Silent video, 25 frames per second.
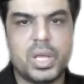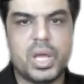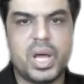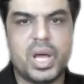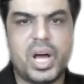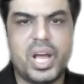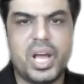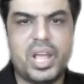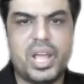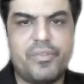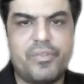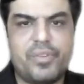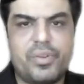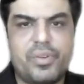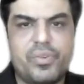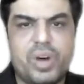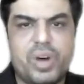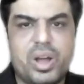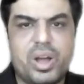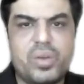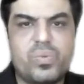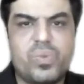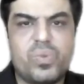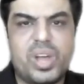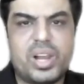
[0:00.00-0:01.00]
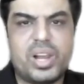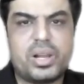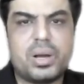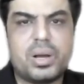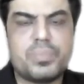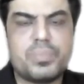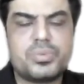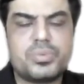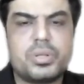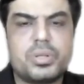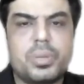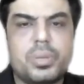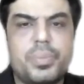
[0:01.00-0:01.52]
Hi everyone, welcome
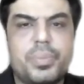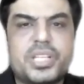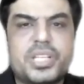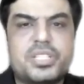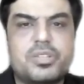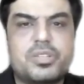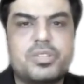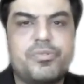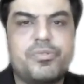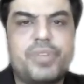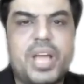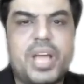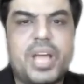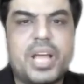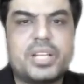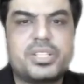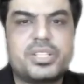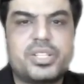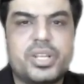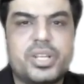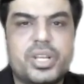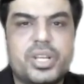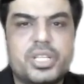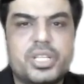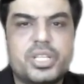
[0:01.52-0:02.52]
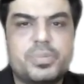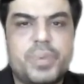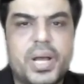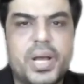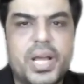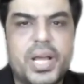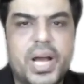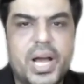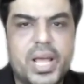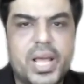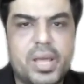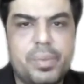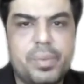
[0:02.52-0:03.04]
to the Best of CAT series by
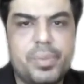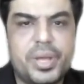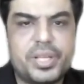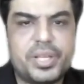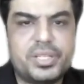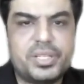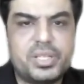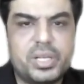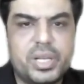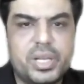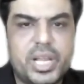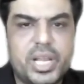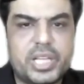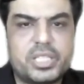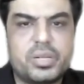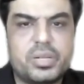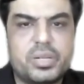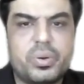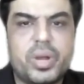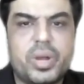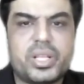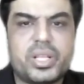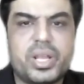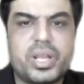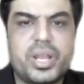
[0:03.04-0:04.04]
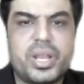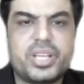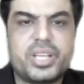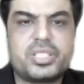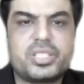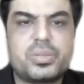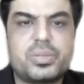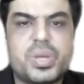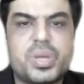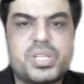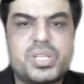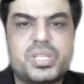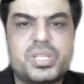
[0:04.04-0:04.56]
IMS. Let's look at the next
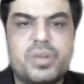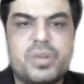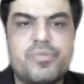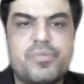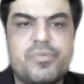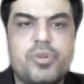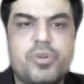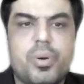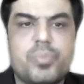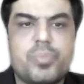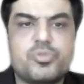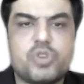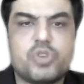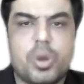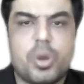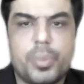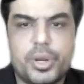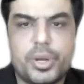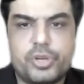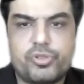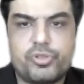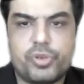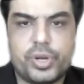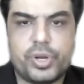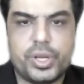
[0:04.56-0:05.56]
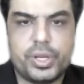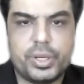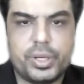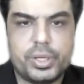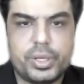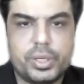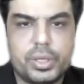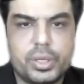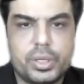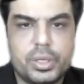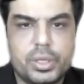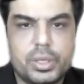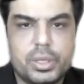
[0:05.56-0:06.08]
question from geometry.
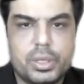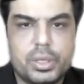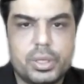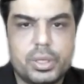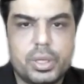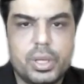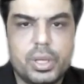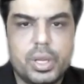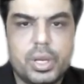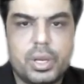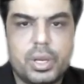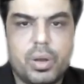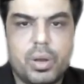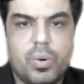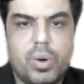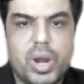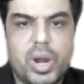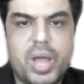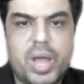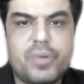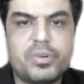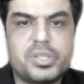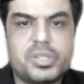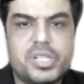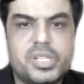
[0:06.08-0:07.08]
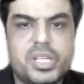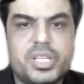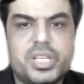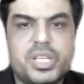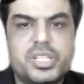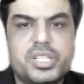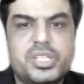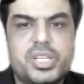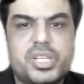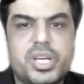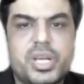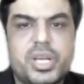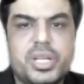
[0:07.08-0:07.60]
Now what I would suggest
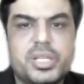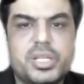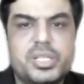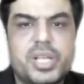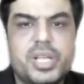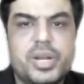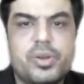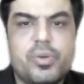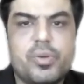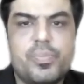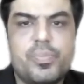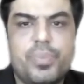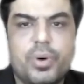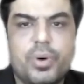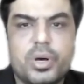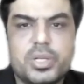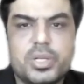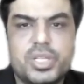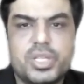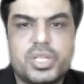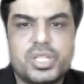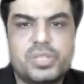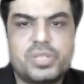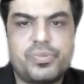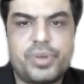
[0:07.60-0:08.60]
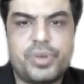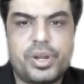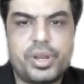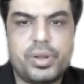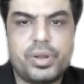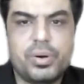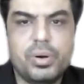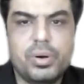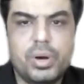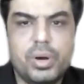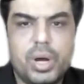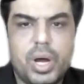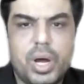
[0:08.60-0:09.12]
here is that you pause this
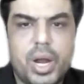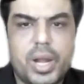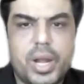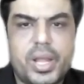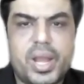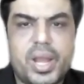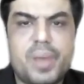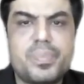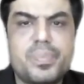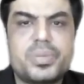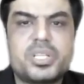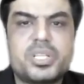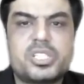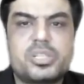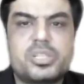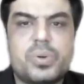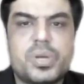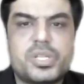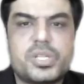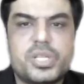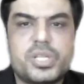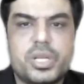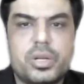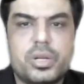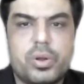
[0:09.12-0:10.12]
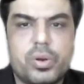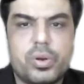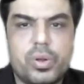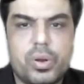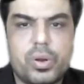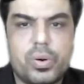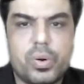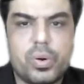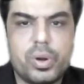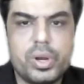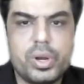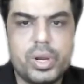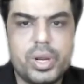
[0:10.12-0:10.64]
video, attempt this question on your
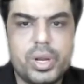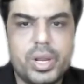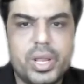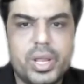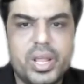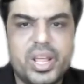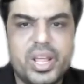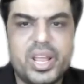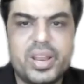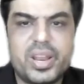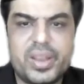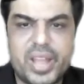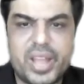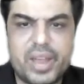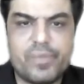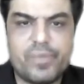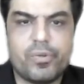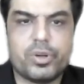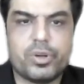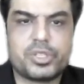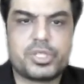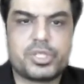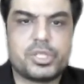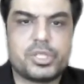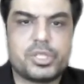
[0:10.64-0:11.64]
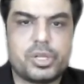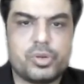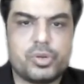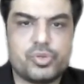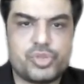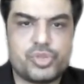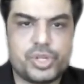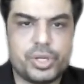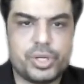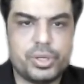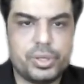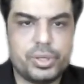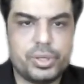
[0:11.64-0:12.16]
own and then watch the solution.